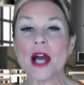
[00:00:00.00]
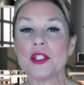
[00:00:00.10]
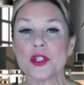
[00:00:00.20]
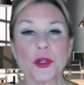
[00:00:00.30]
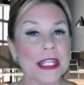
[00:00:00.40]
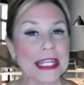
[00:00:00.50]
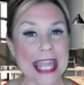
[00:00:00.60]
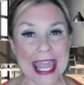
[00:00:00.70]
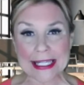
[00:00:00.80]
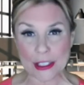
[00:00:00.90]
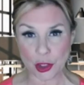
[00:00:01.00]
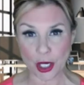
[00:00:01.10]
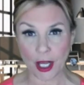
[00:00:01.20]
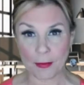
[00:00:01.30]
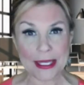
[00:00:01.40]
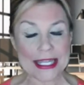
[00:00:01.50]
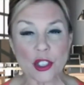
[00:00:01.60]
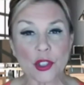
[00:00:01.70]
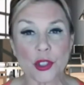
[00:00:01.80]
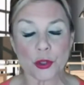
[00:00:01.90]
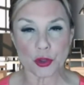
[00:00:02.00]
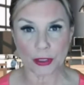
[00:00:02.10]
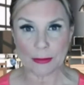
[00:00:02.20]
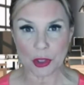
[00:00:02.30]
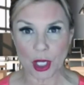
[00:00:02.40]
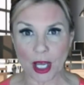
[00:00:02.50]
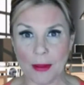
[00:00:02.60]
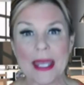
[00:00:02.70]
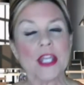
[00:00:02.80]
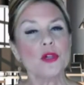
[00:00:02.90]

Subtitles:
on turning any job into your dream job.